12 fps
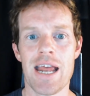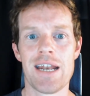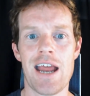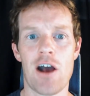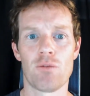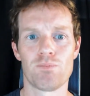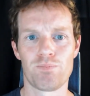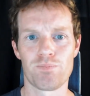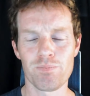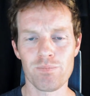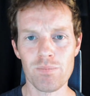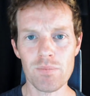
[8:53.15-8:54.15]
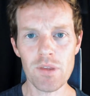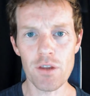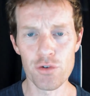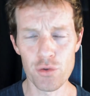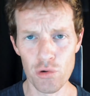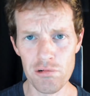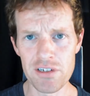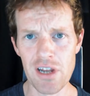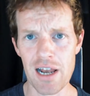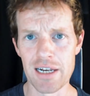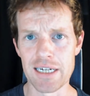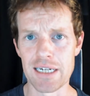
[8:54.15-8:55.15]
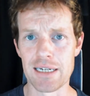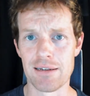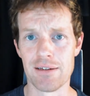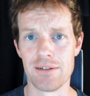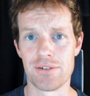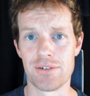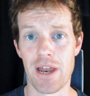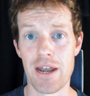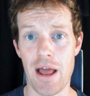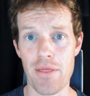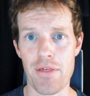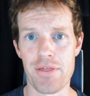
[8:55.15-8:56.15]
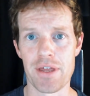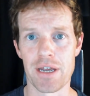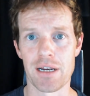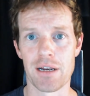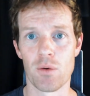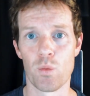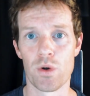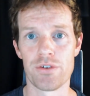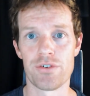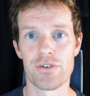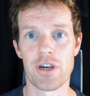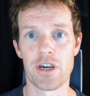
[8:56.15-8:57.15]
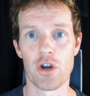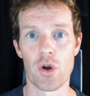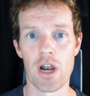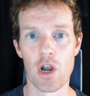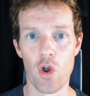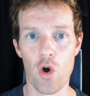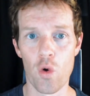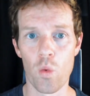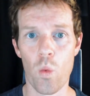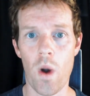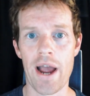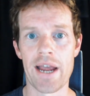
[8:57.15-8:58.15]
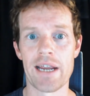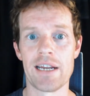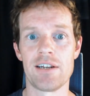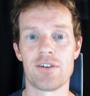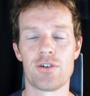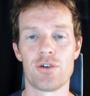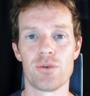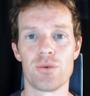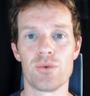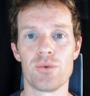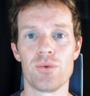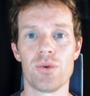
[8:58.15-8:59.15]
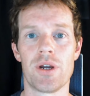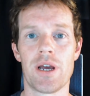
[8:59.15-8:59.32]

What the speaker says: Now, storytelling is another thing which can go a long way to